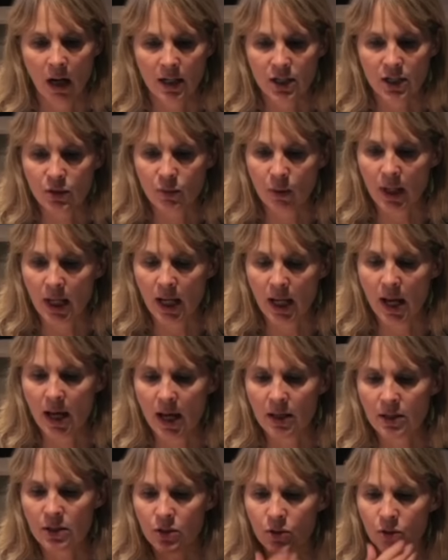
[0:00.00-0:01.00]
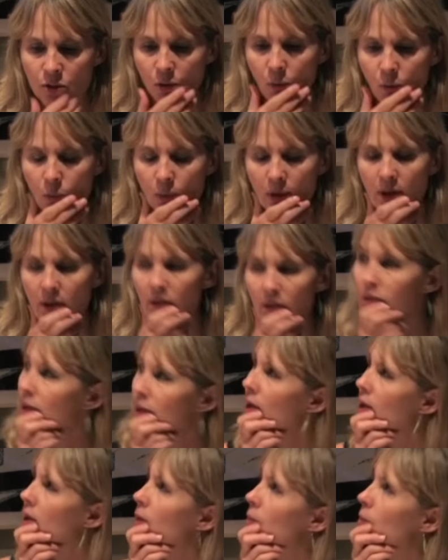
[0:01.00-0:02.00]
Just want to end with
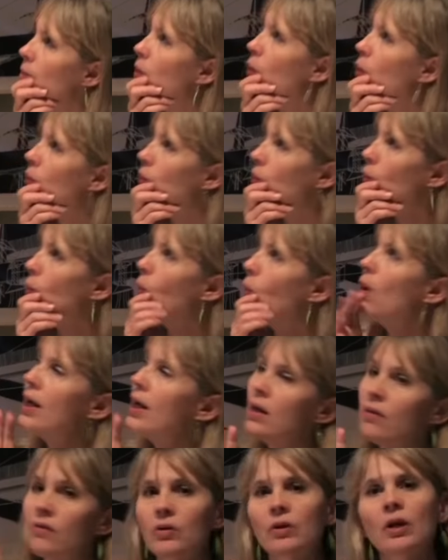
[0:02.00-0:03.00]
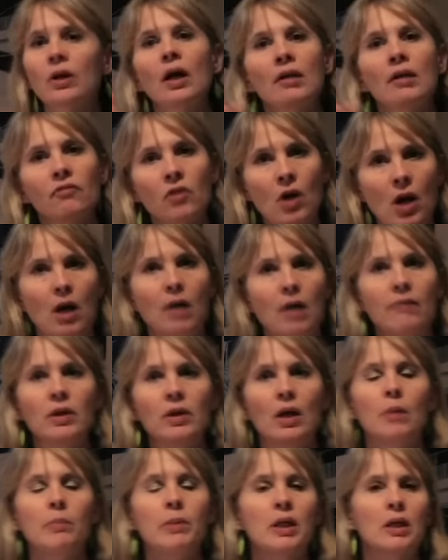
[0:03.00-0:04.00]
one other kind of
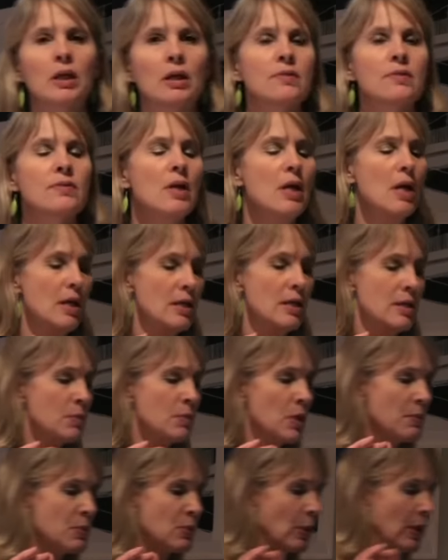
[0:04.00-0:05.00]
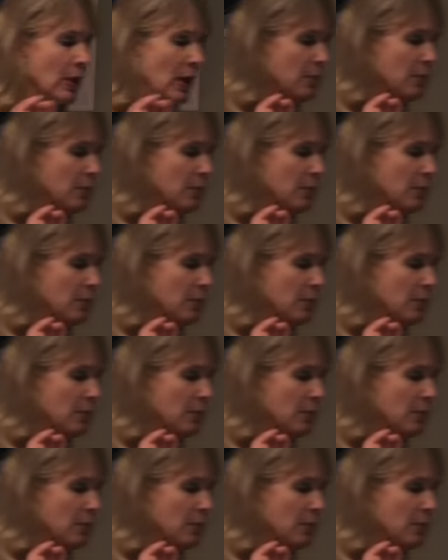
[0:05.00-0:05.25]
caveat, because sometimes when I